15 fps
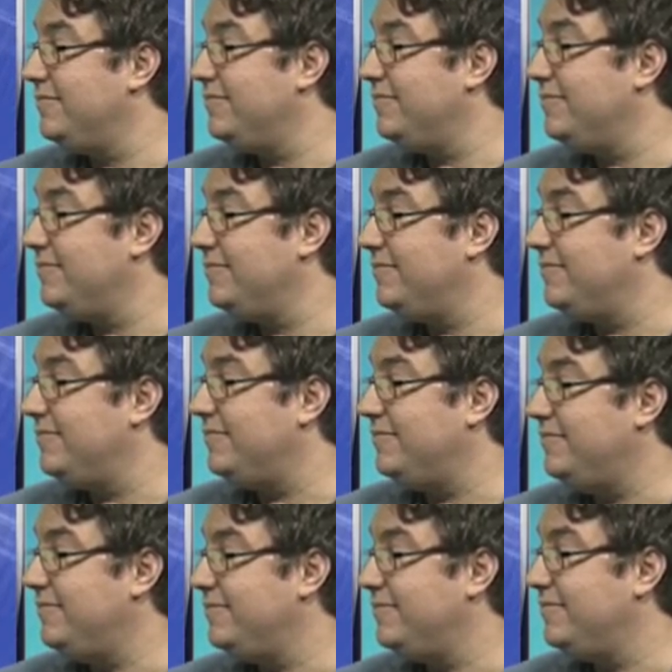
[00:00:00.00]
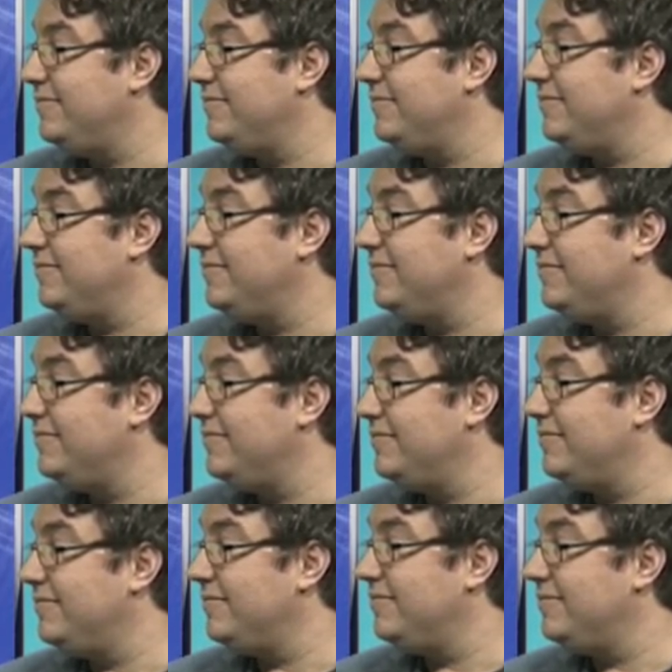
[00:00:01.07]

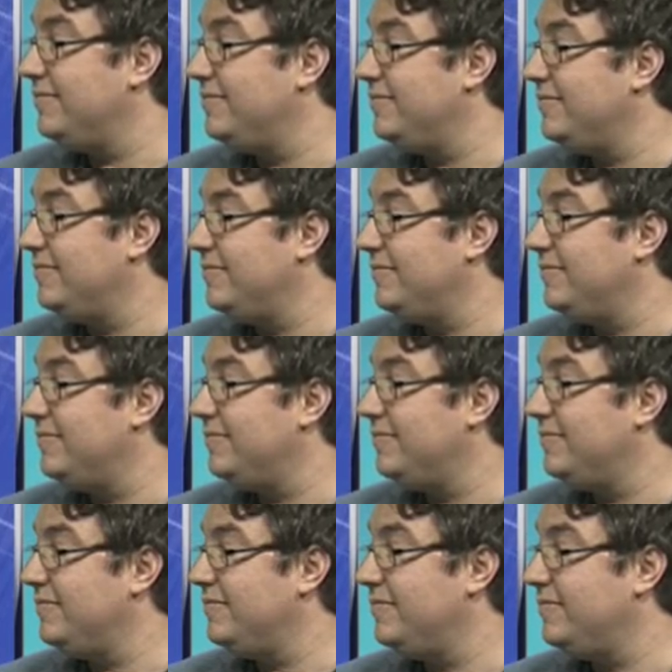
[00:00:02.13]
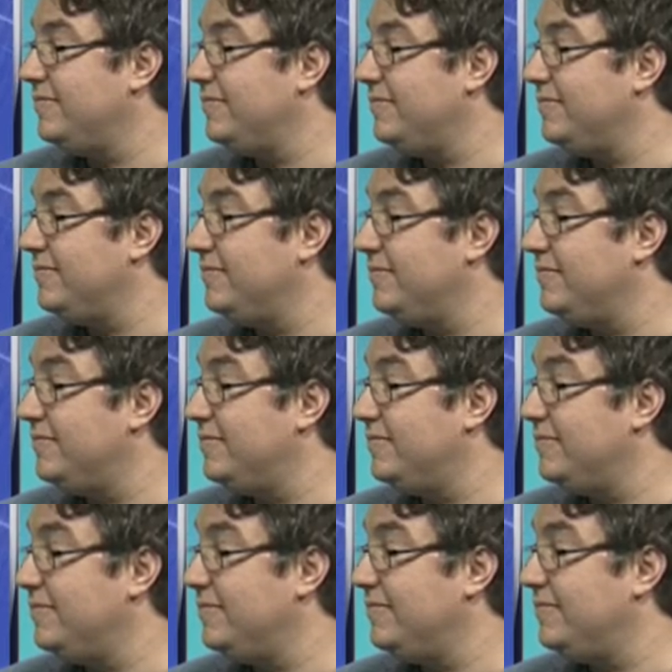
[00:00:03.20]

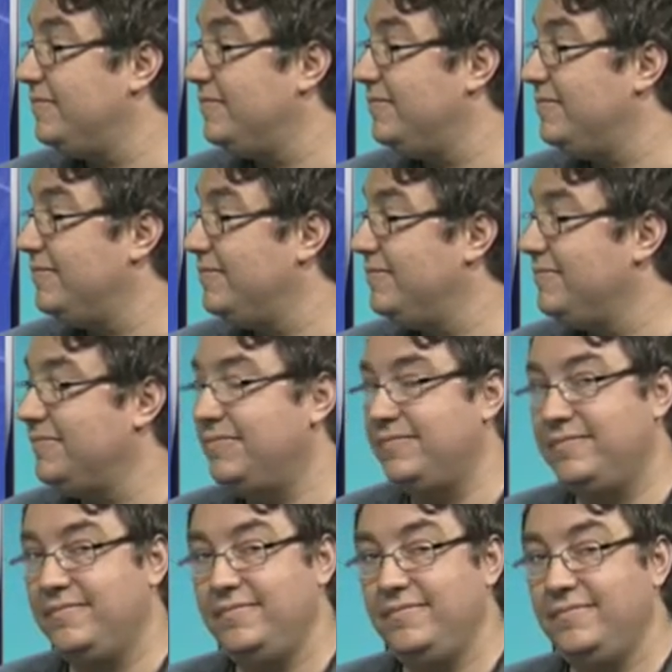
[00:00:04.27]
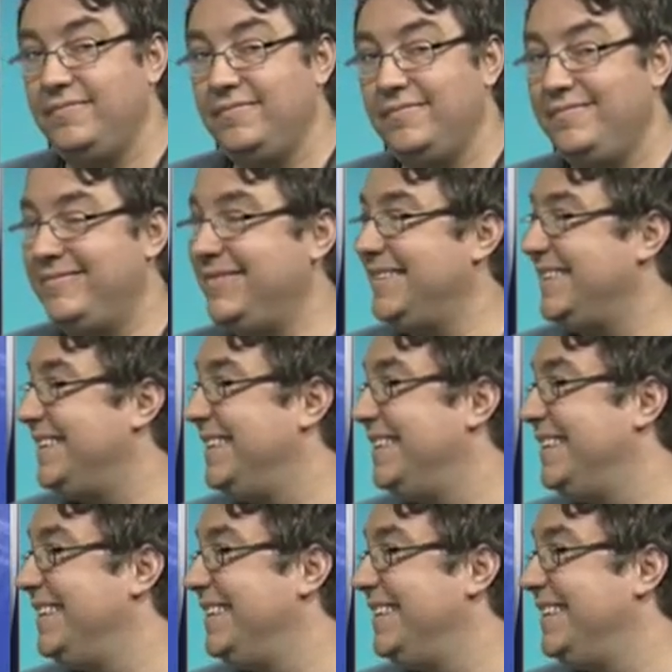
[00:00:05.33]
[no speech]